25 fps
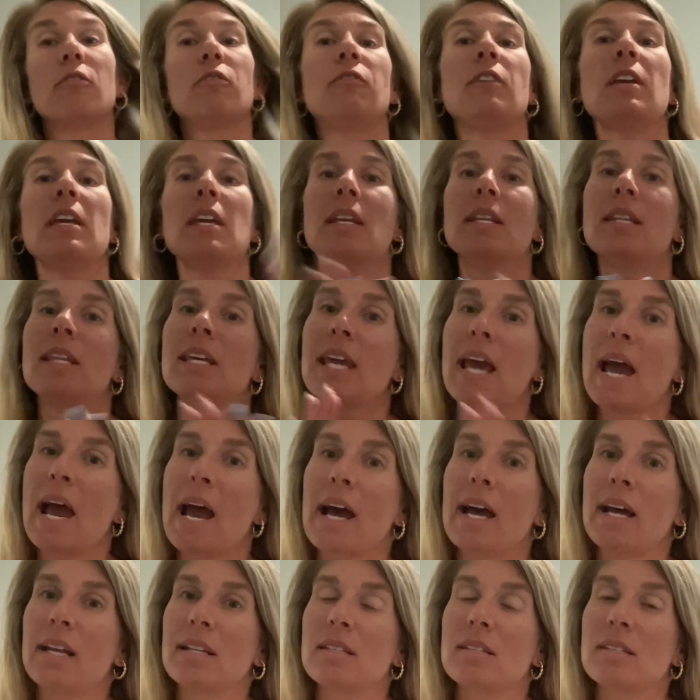feed the
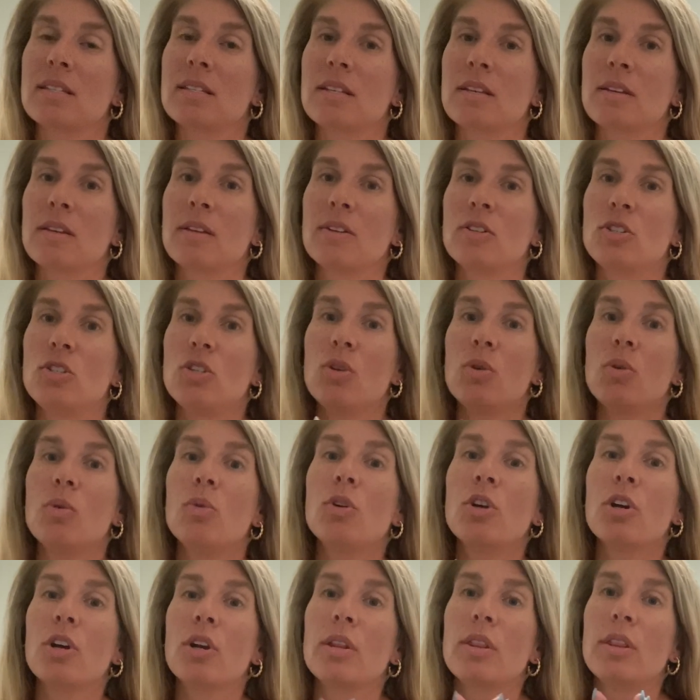cats, do
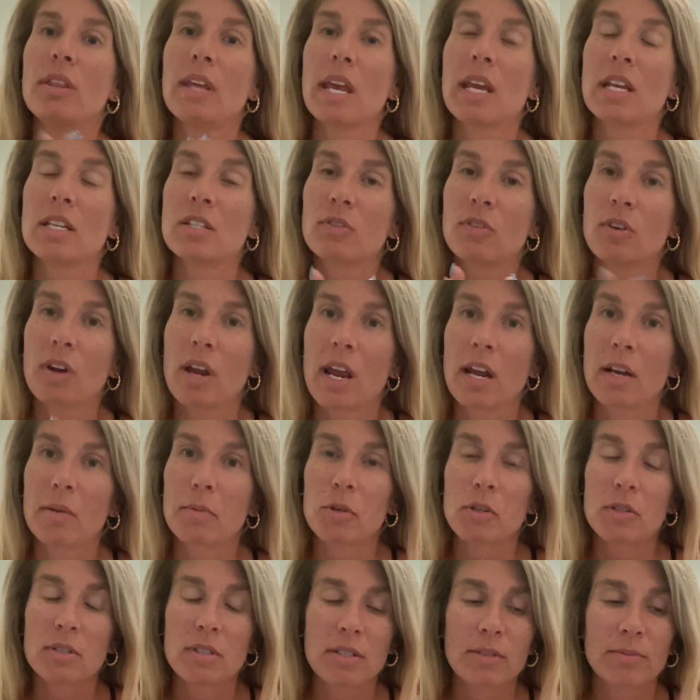good things for
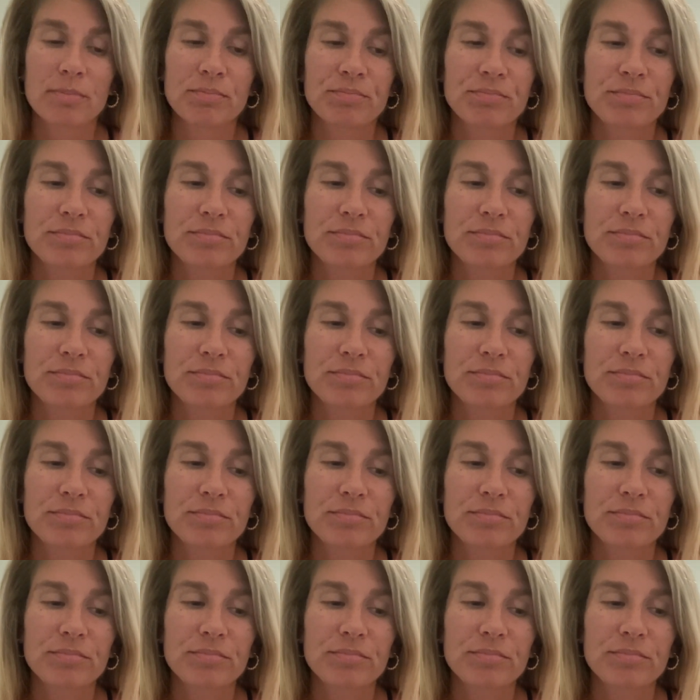animals.